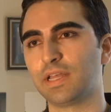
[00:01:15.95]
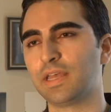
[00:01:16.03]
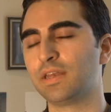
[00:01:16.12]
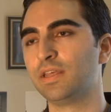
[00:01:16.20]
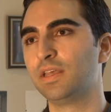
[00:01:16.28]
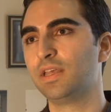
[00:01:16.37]

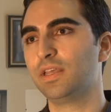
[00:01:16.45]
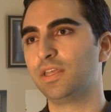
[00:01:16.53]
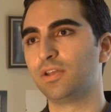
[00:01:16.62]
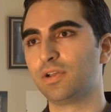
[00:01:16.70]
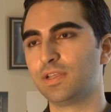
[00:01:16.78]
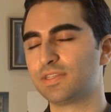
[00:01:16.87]
And, you
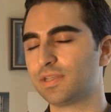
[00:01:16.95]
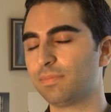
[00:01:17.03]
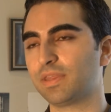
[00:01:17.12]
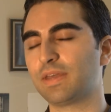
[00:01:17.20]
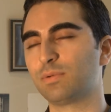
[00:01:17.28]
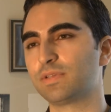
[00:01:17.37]
know, it's
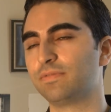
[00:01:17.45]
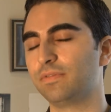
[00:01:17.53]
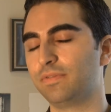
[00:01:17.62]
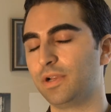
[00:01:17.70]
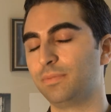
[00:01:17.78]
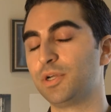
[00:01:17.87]
something that was
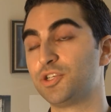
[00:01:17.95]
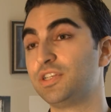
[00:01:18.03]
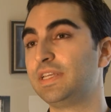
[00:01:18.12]
very much